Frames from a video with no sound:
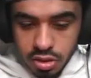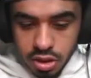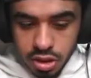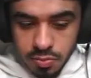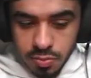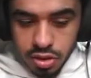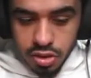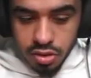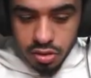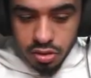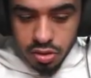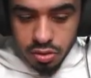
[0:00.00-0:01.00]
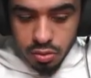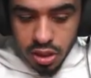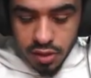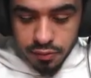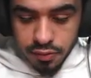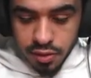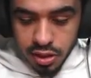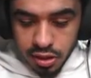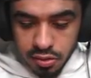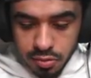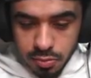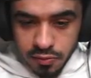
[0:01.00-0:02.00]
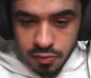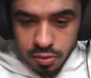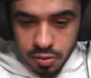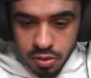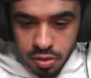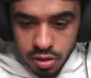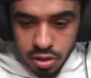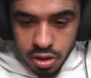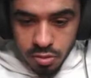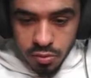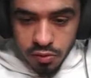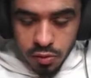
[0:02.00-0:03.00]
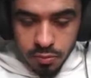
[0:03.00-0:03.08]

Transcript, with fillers: Just make sure we have 300 before before